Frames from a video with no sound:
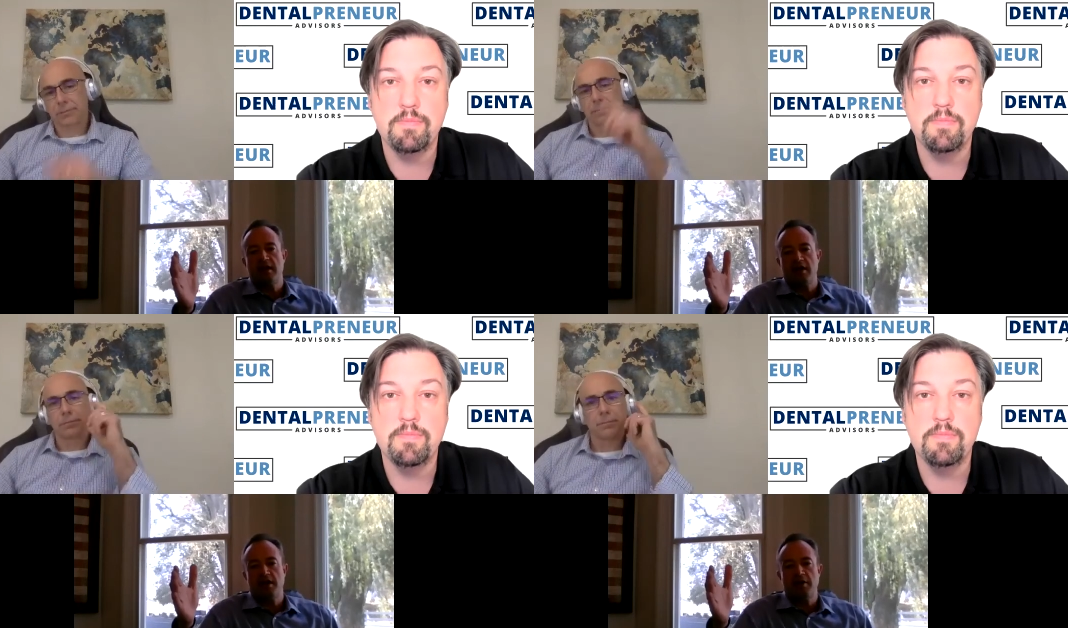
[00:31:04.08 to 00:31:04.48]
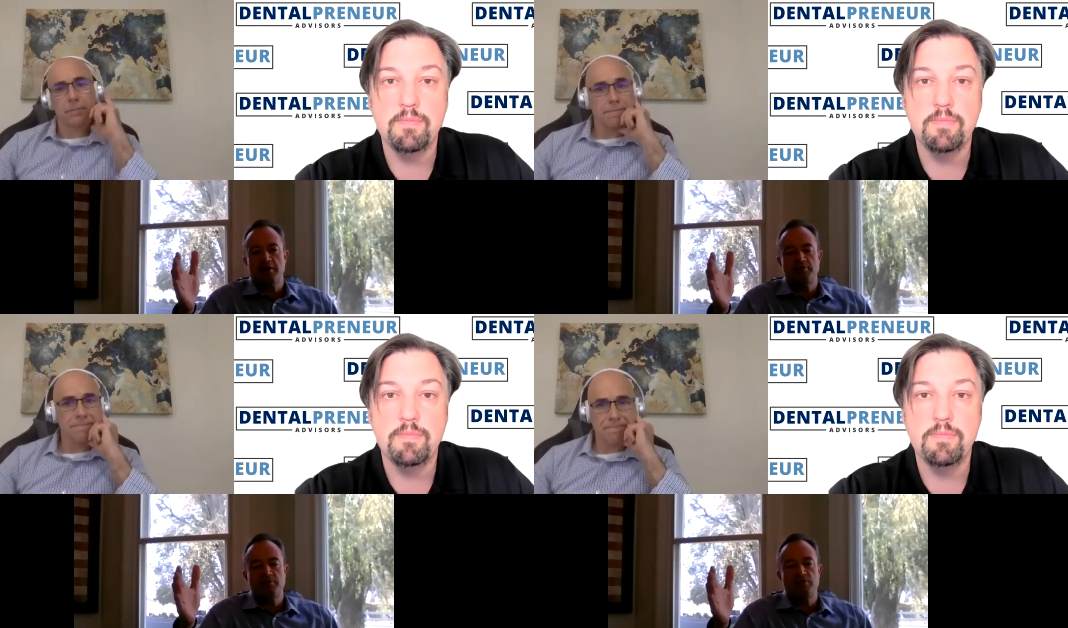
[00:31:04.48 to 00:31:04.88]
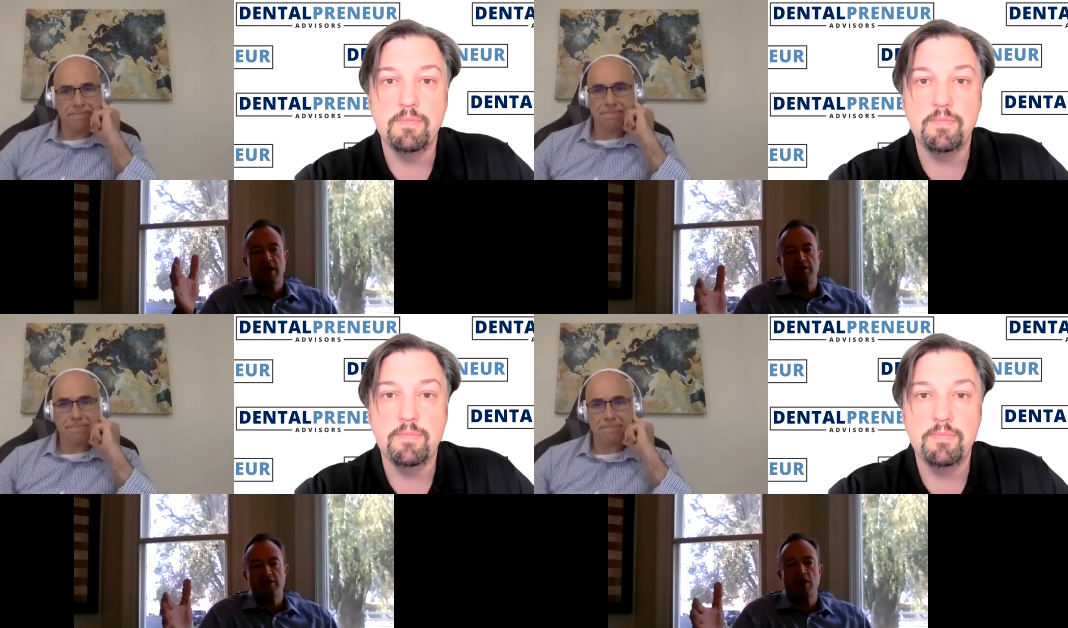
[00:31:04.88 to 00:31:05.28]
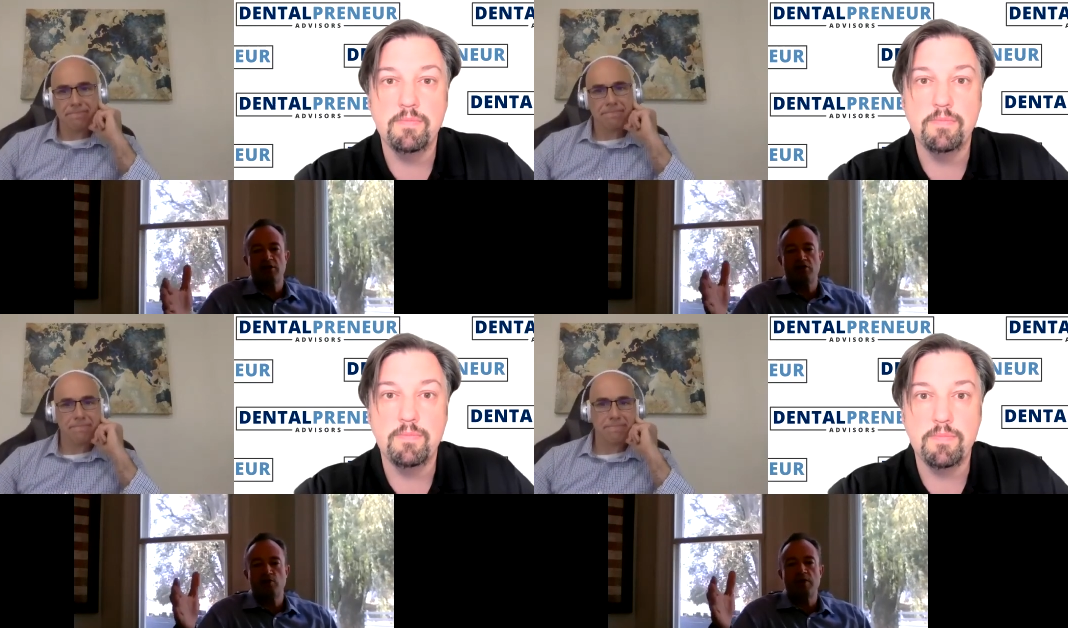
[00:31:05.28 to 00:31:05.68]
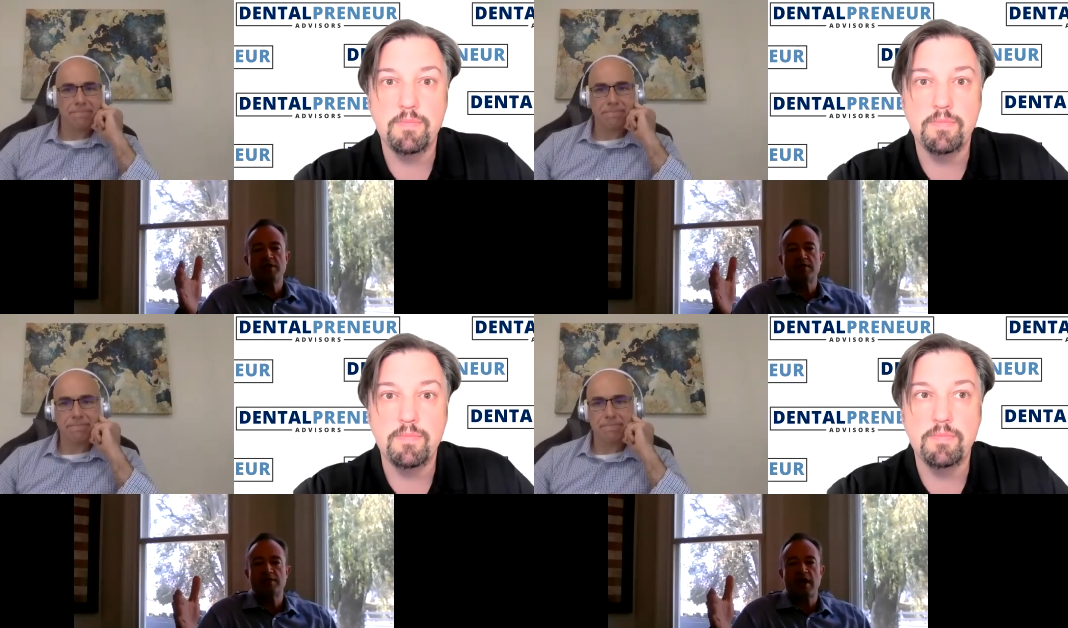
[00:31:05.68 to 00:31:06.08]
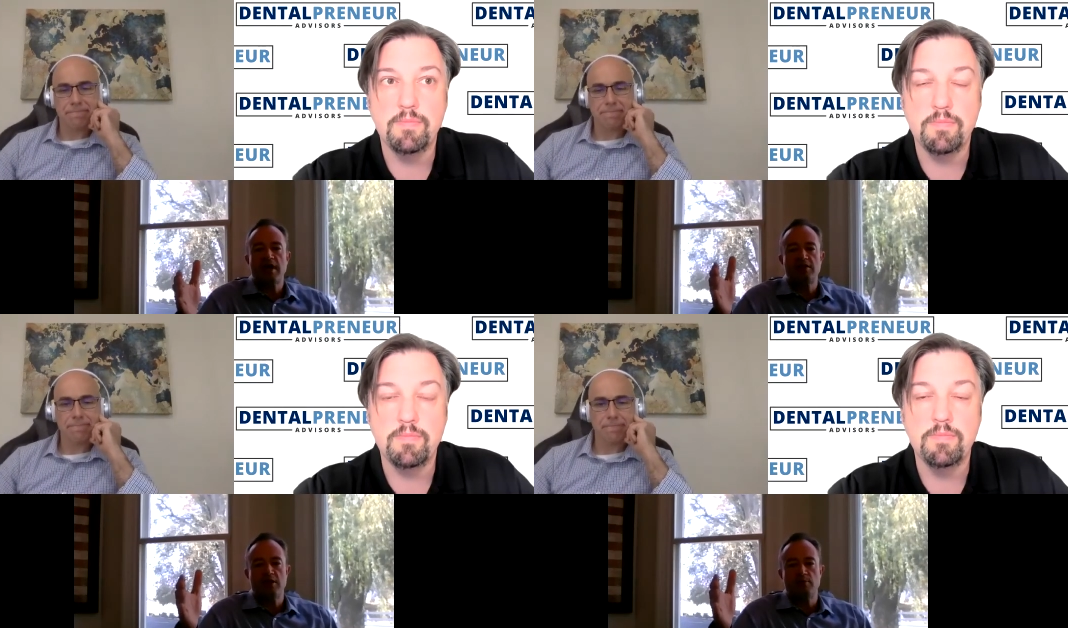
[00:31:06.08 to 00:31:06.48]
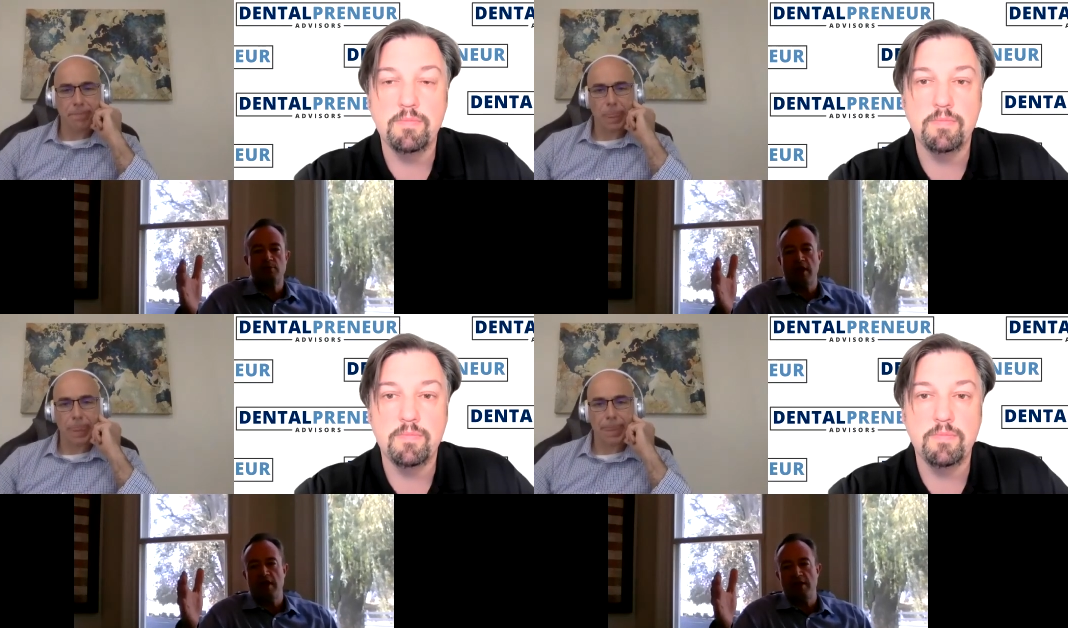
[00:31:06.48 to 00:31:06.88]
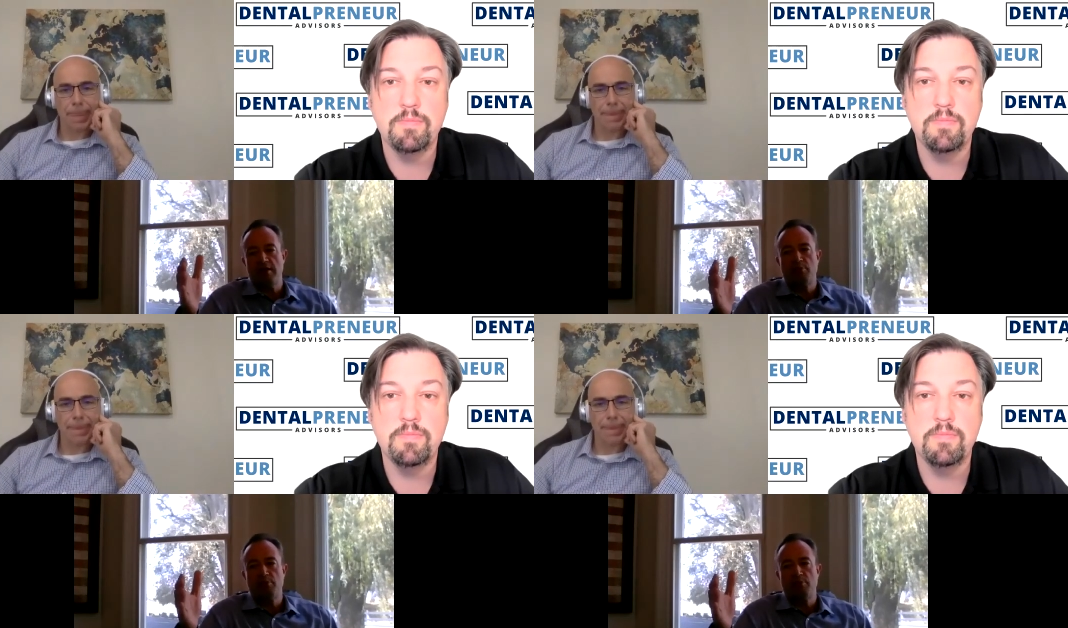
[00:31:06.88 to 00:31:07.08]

Speaker 1: um, that doctor, we assign them a